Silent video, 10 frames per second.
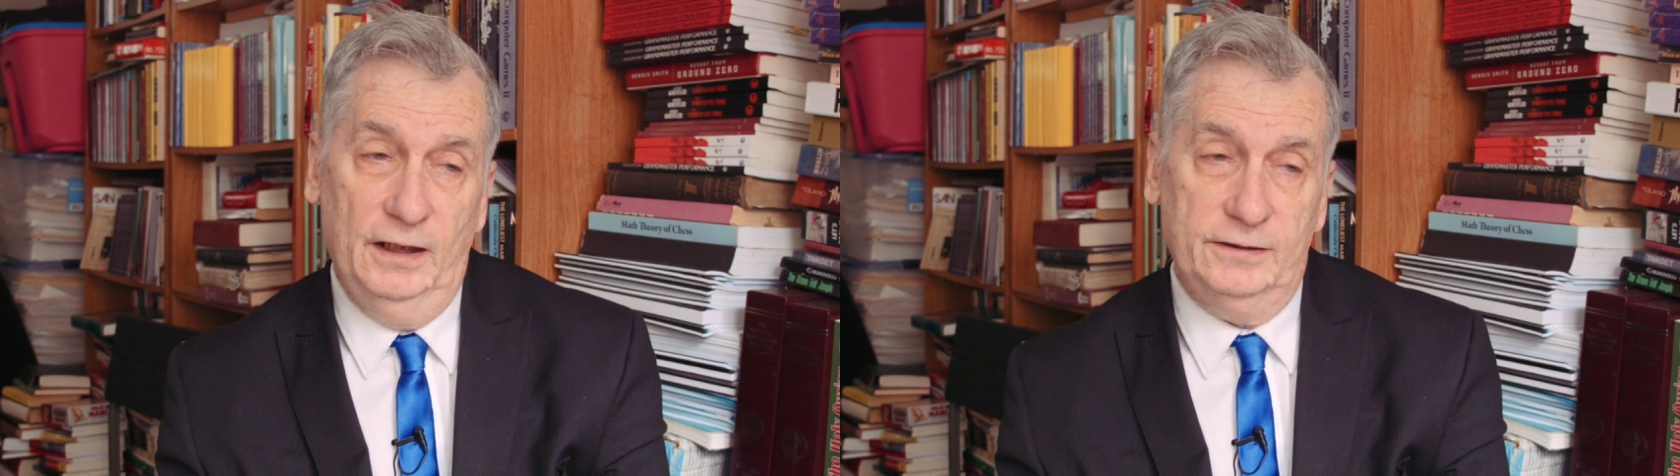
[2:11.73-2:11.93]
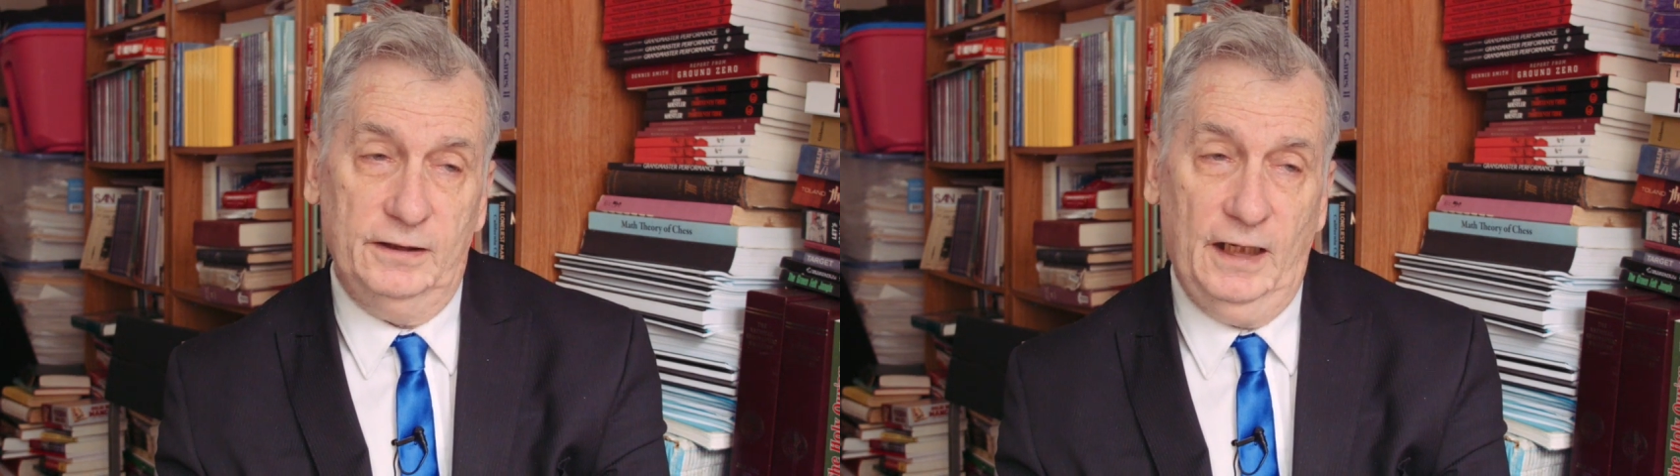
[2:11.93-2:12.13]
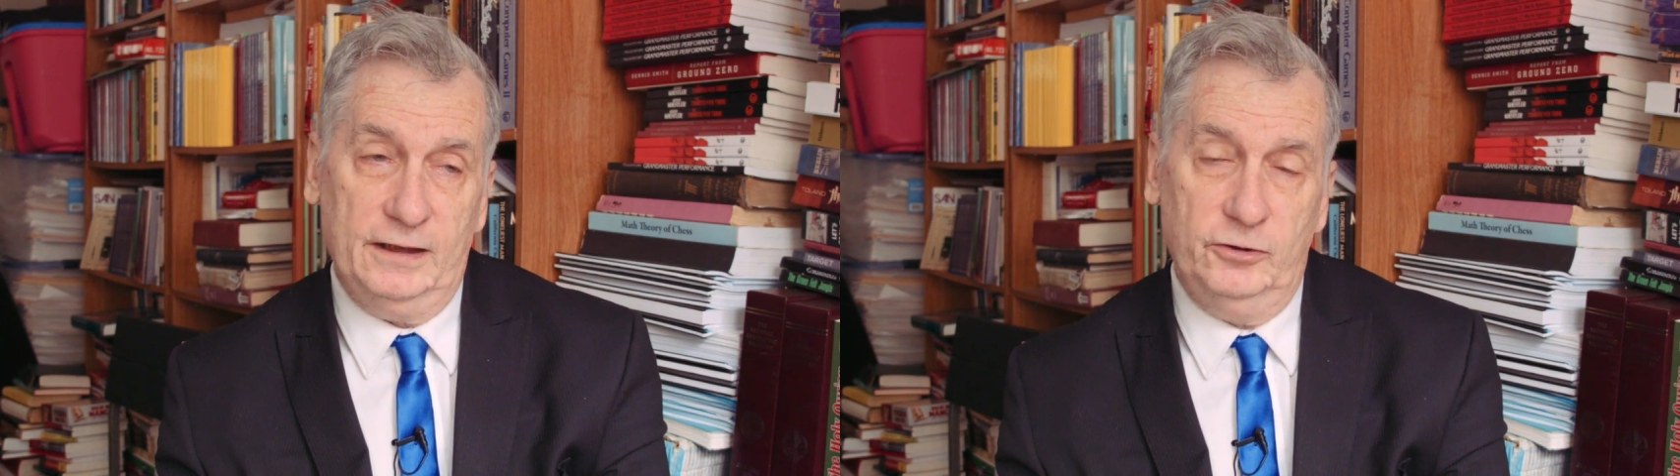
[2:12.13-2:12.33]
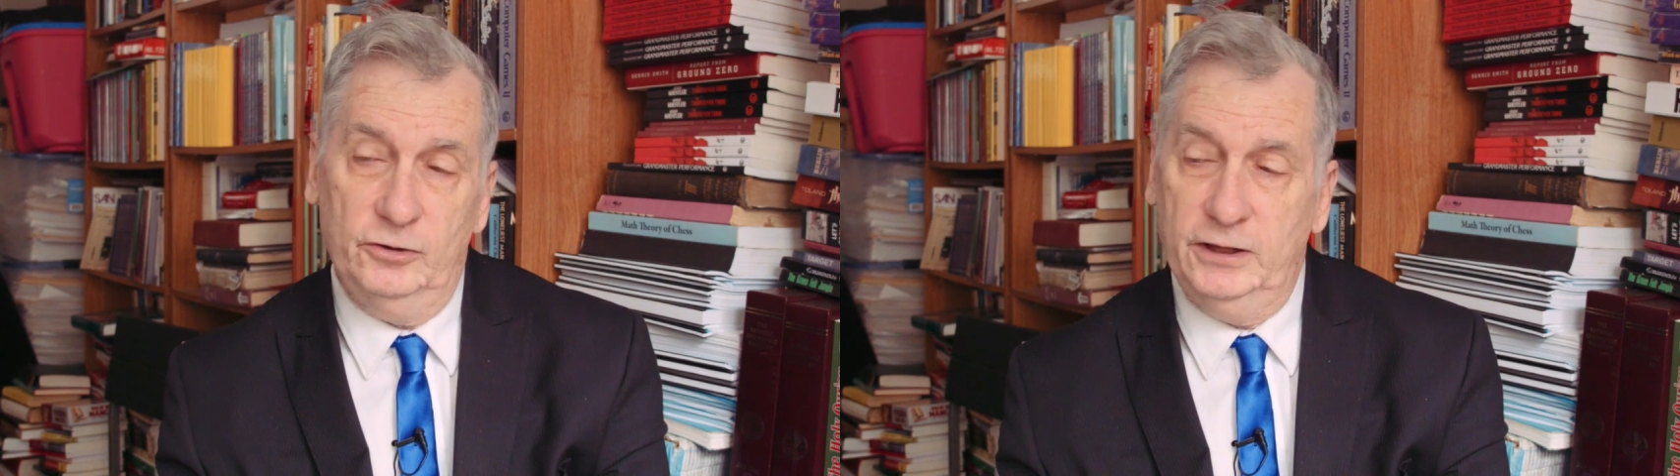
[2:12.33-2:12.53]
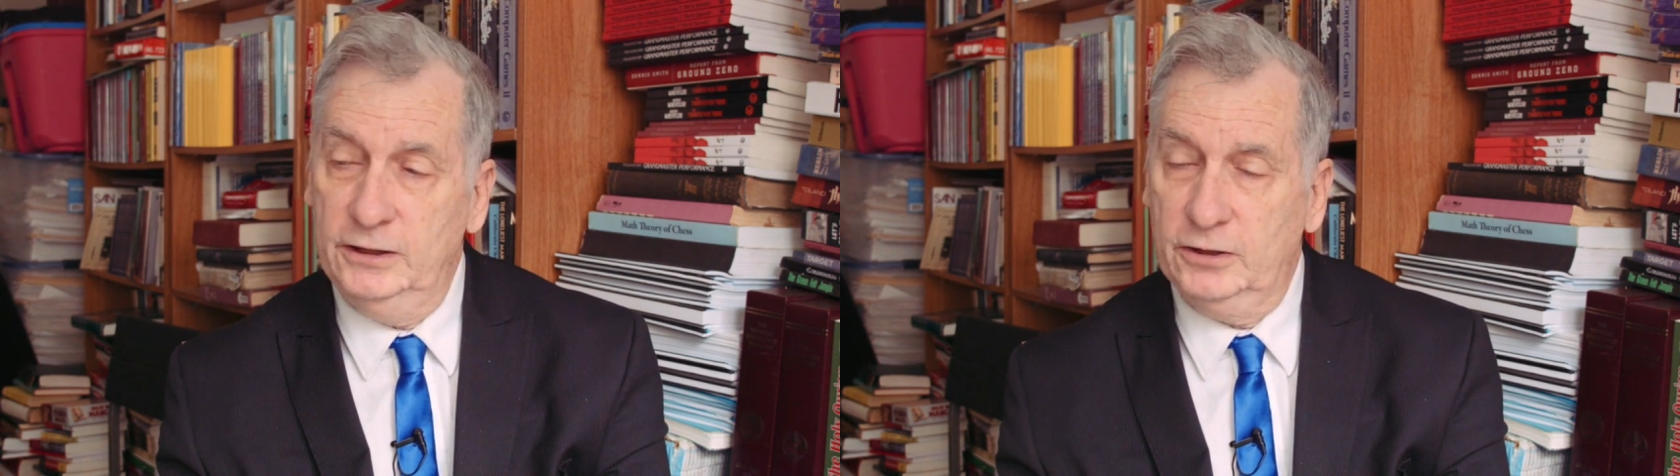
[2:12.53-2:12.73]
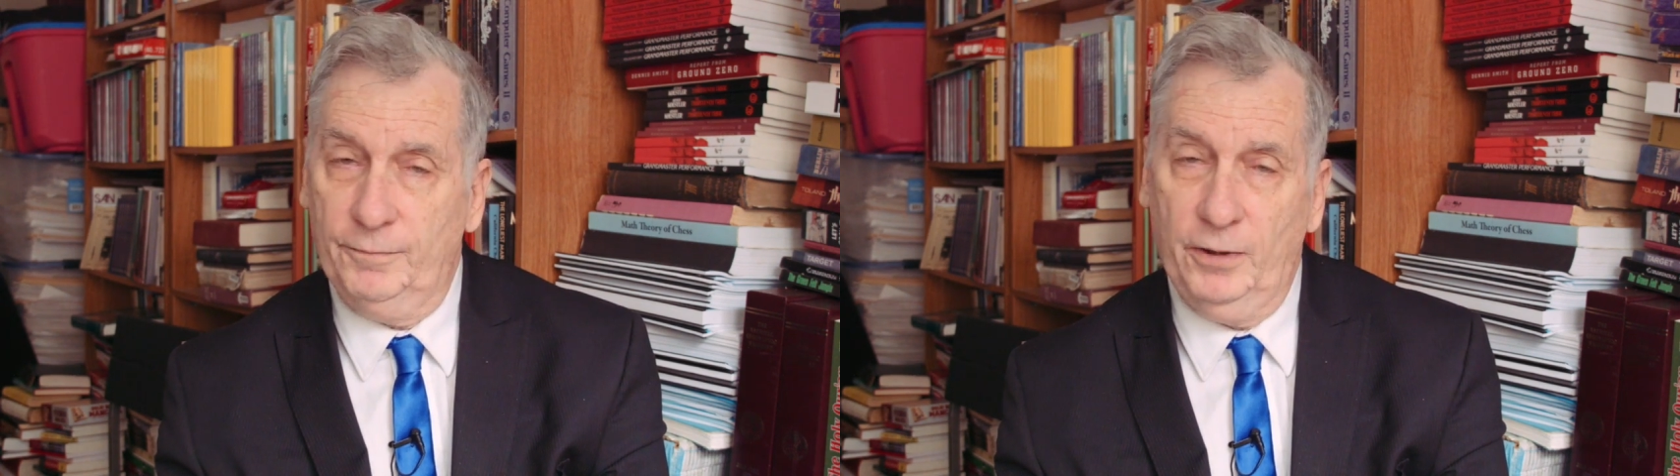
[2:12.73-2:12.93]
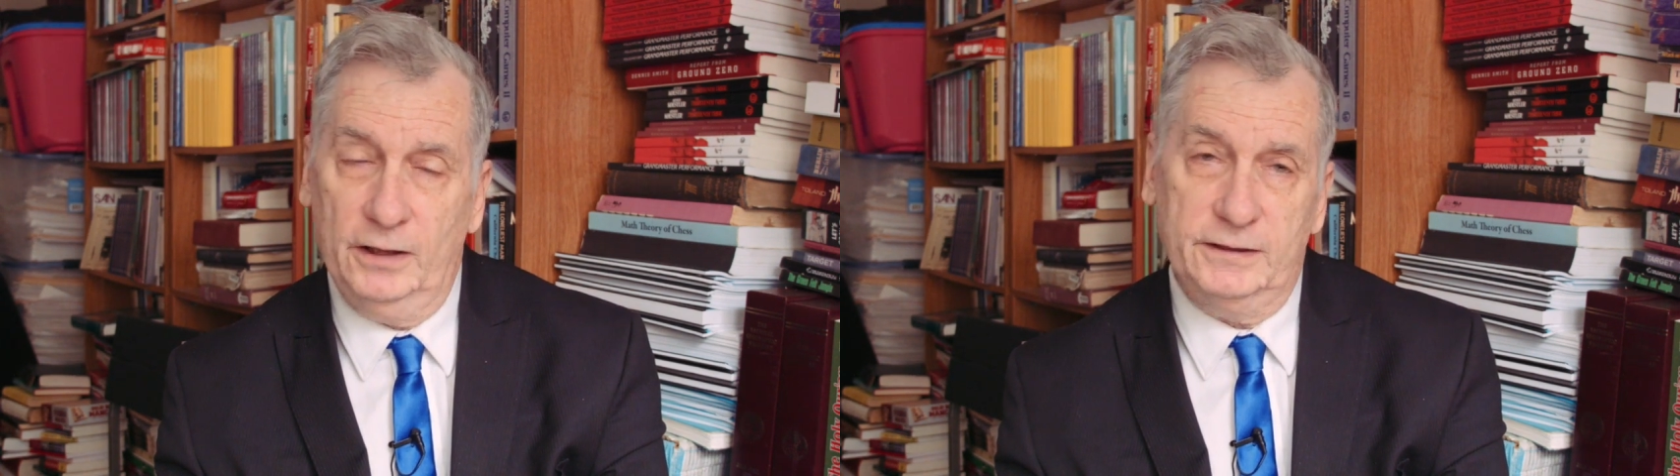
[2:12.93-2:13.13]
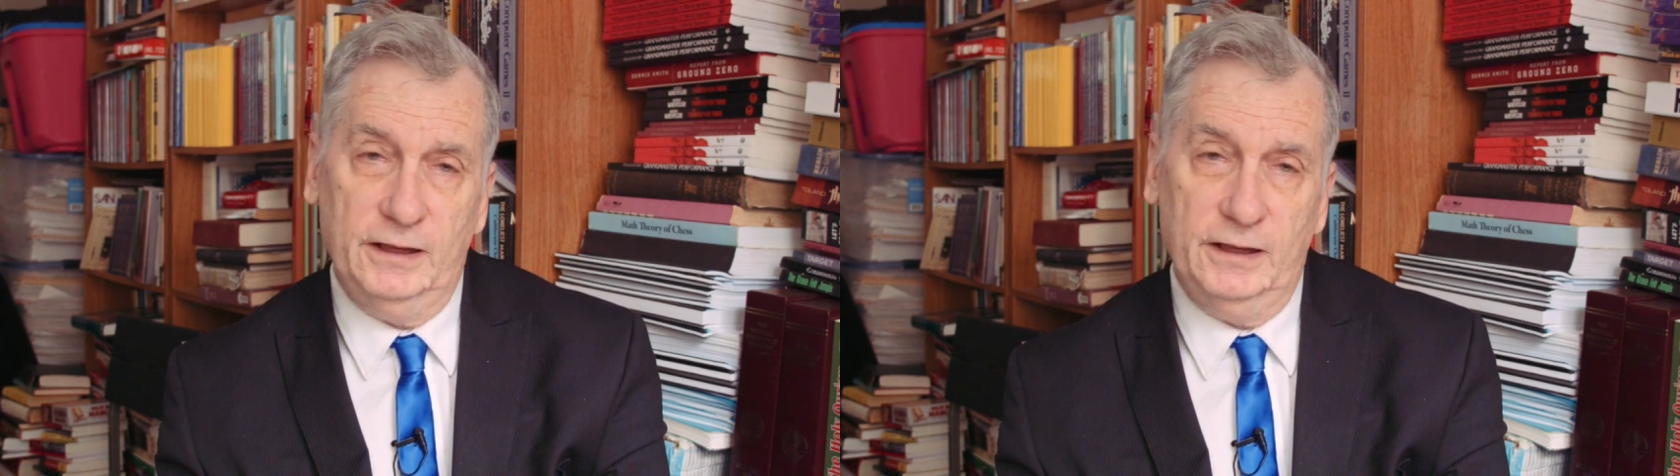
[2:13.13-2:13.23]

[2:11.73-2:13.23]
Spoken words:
It's Ektu Teen Char Panch